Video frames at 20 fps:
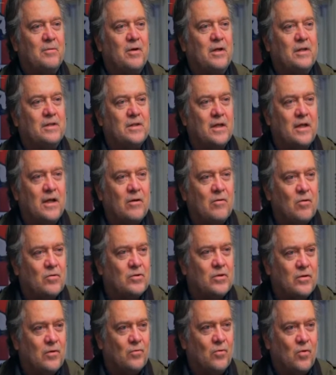he's a hero
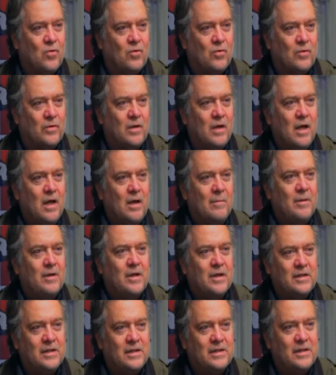to the world
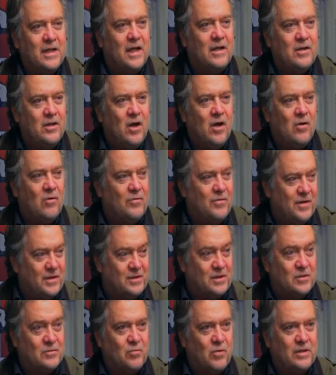because he said, no, this
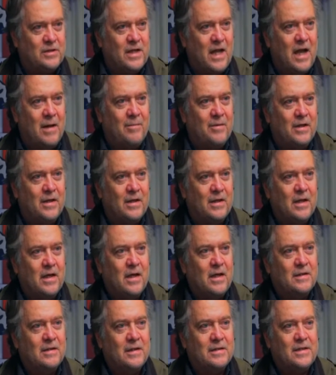is what's happening.
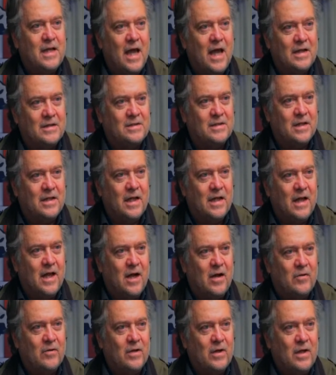This has to get
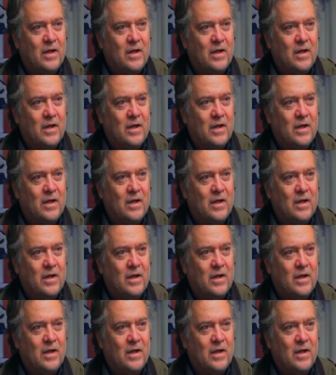out.